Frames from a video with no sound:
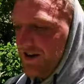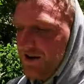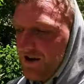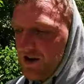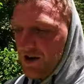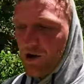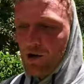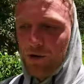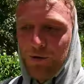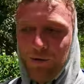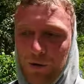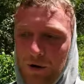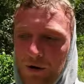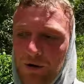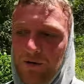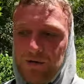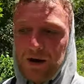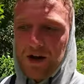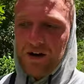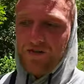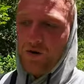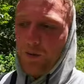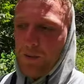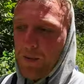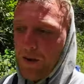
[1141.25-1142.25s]
You will
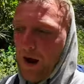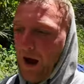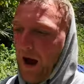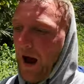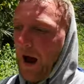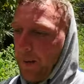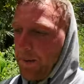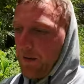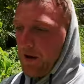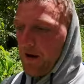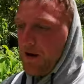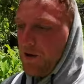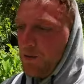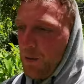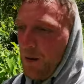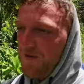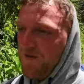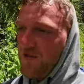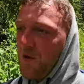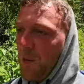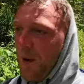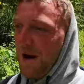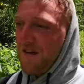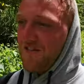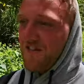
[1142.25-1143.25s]
never be happy
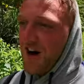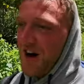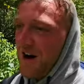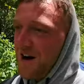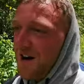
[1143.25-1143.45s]
with the weather.